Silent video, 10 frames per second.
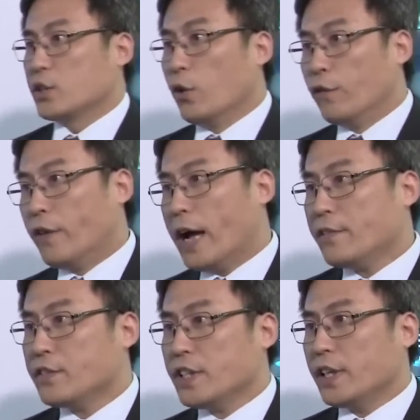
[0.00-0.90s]
so
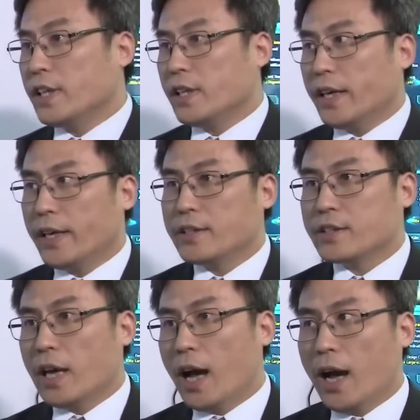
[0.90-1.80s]
5G
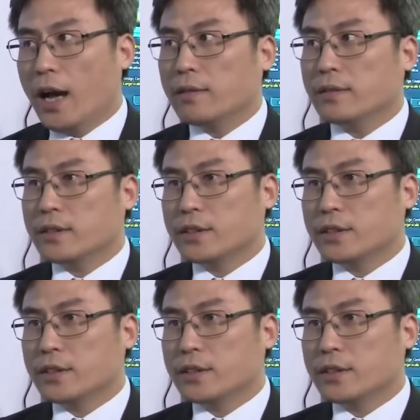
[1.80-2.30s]
is a uh,